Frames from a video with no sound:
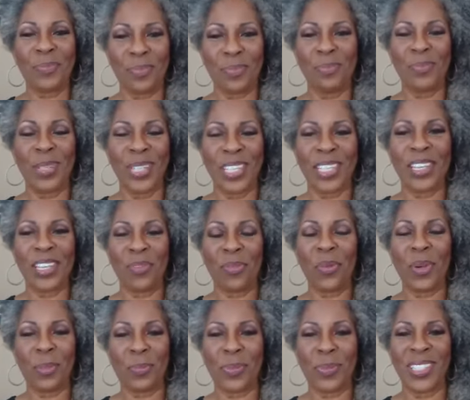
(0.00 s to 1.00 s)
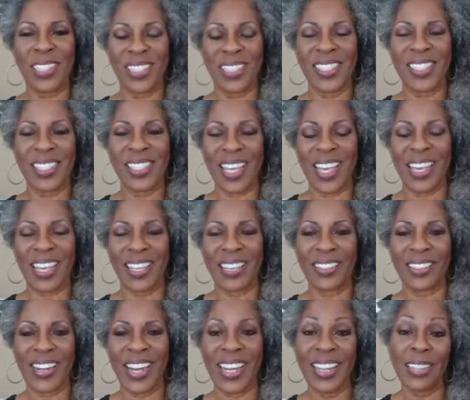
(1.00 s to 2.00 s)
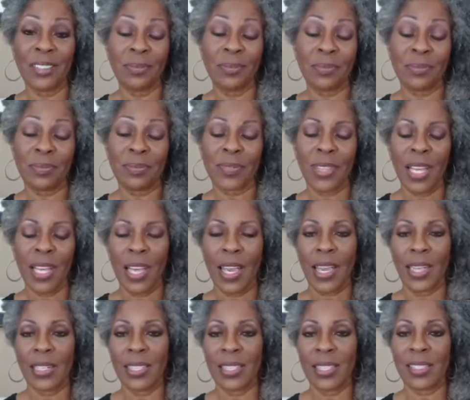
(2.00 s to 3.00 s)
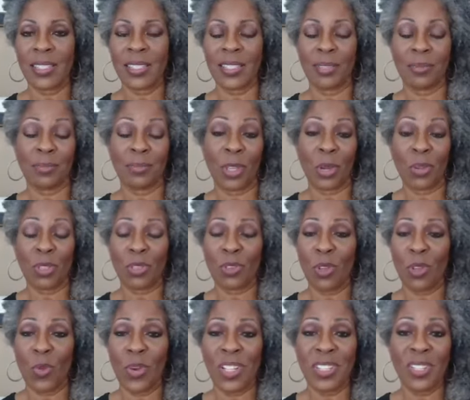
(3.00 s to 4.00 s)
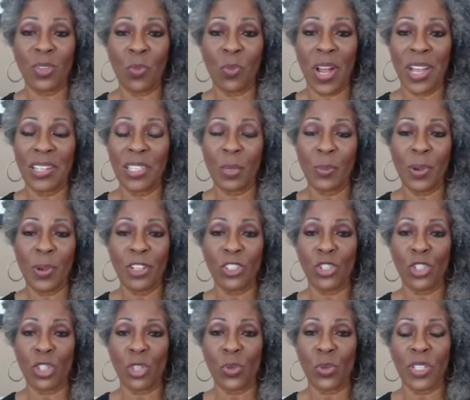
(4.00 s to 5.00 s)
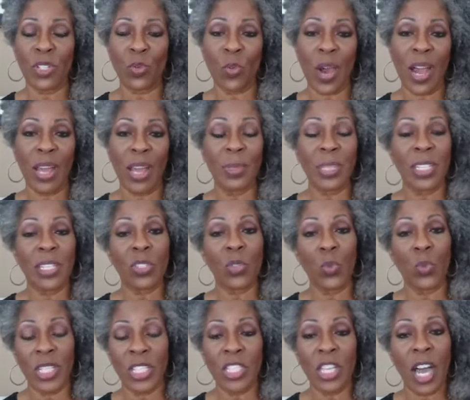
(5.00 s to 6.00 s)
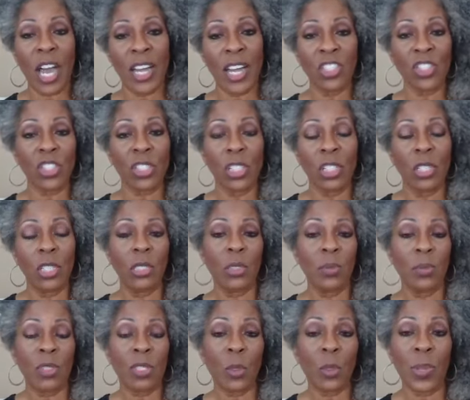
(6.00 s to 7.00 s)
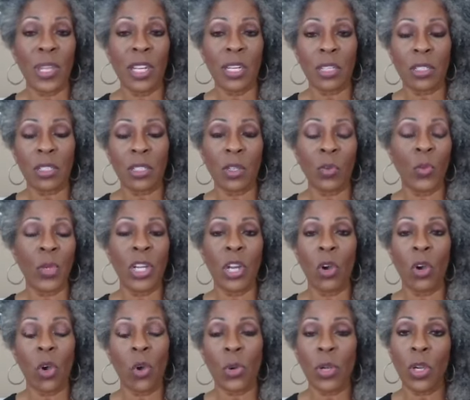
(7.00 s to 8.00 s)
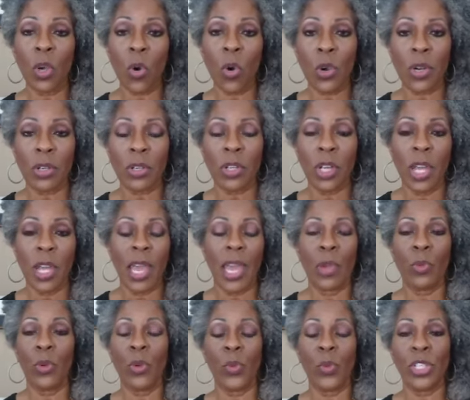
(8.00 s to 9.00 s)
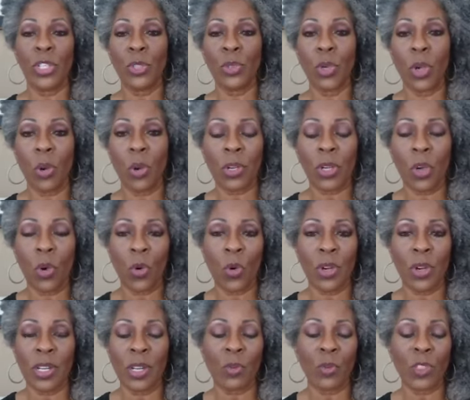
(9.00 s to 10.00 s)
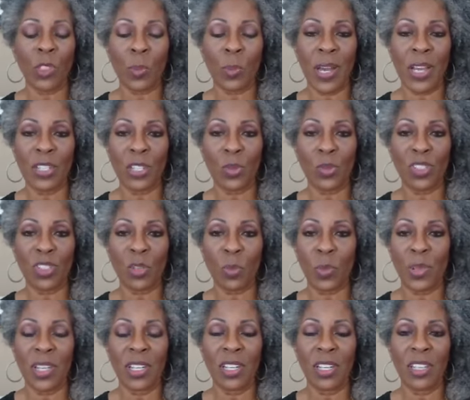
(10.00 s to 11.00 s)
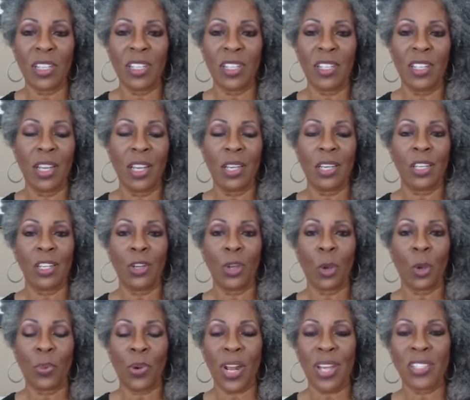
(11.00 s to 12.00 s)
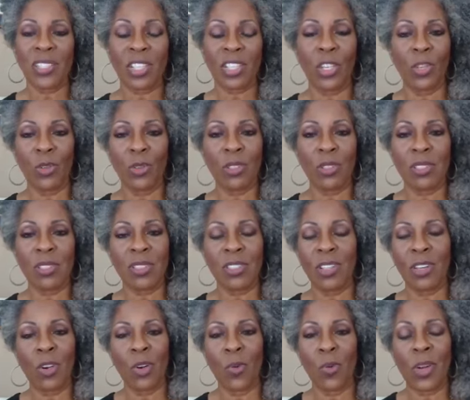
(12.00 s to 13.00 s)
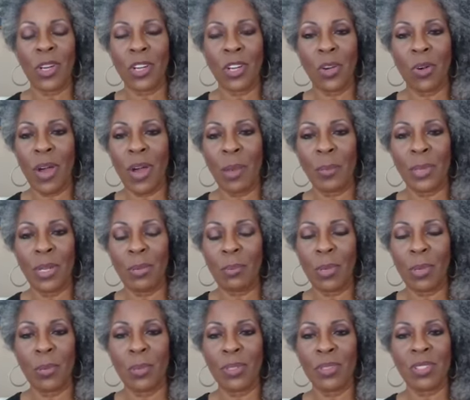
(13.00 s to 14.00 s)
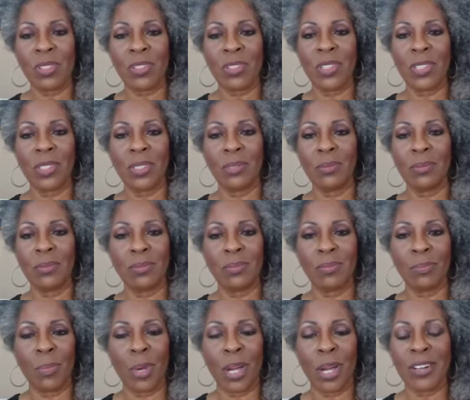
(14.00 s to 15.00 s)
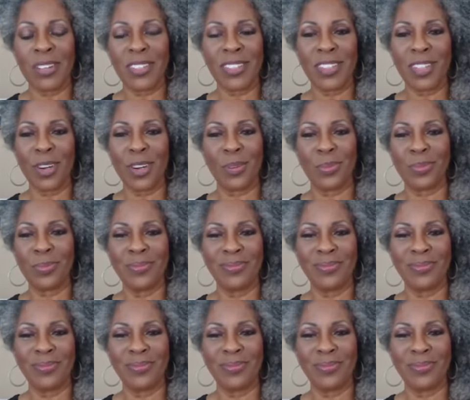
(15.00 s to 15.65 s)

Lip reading: believe what police say, right? And listen, those are the ones that wind up on juries. Why? Because we dodge subpoenas and we don't go to court. And when we do go to court and respond to a subpoena, then, you know, prosecutors, you know, want to know how many bubbles are in a bar of soap